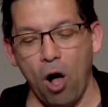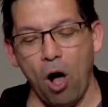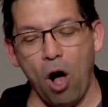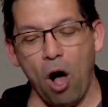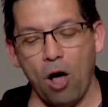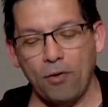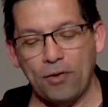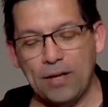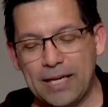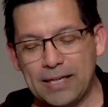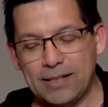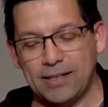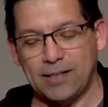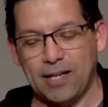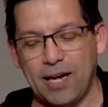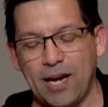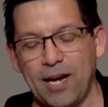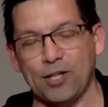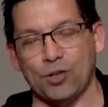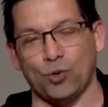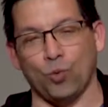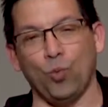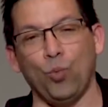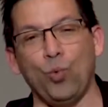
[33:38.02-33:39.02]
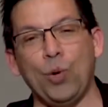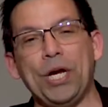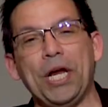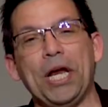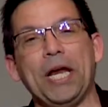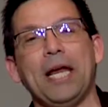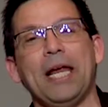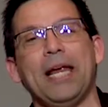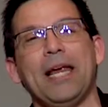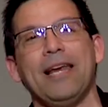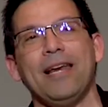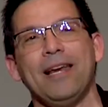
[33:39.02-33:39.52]
all these things,
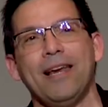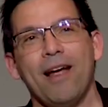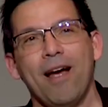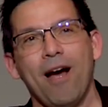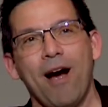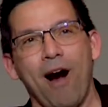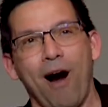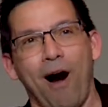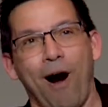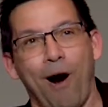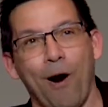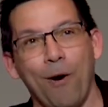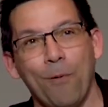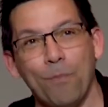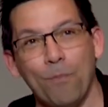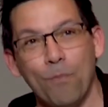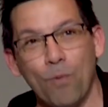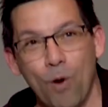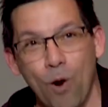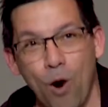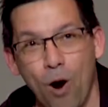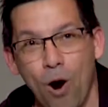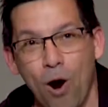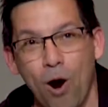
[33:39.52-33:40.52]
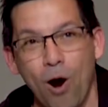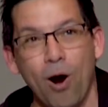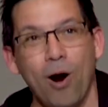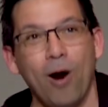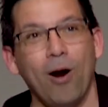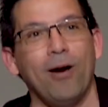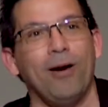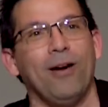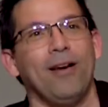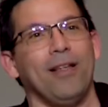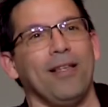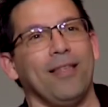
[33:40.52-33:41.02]
we are
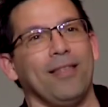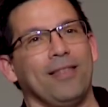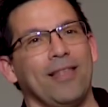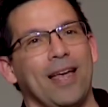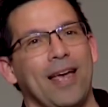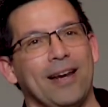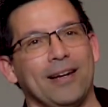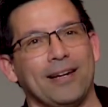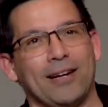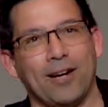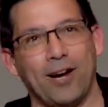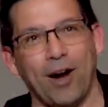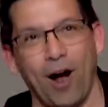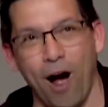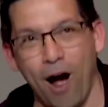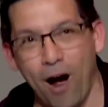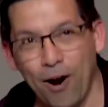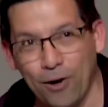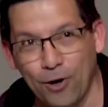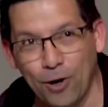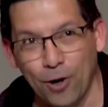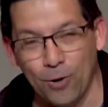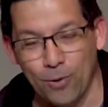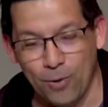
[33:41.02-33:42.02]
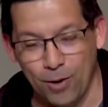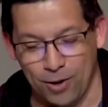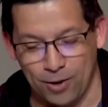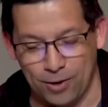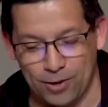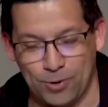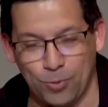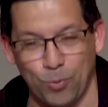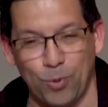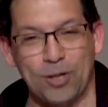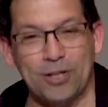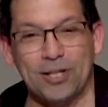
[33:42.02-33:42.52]
more than
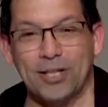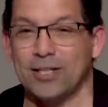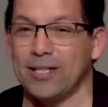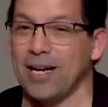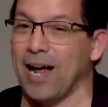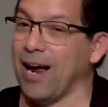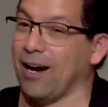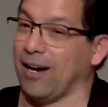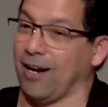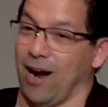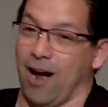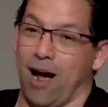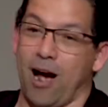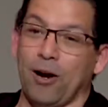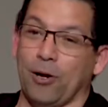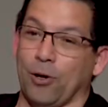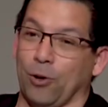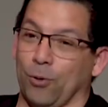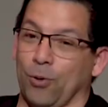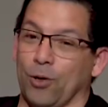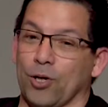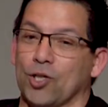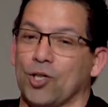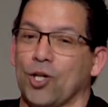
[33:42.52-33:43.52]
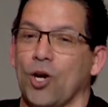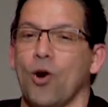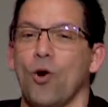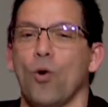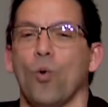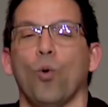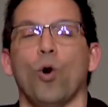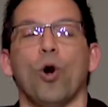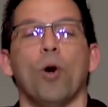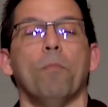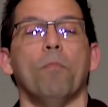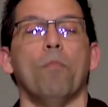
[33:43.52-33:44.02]
conquerors. We're just not conquerors.
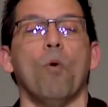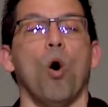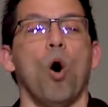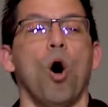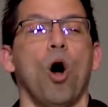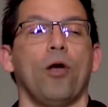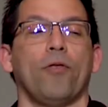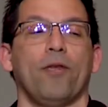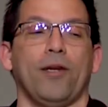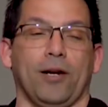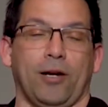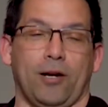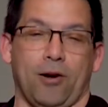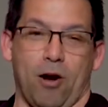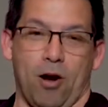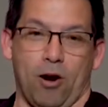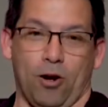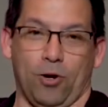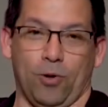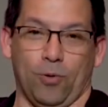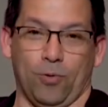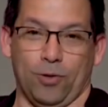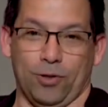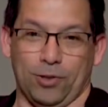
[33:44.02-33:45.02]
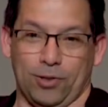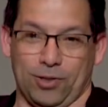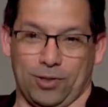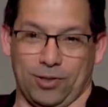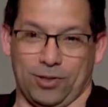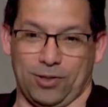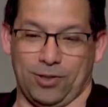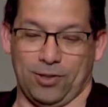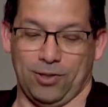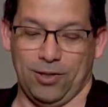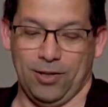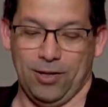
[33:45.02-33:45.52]
We're more than
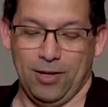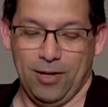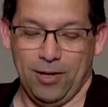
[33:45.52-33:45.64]
conquerors.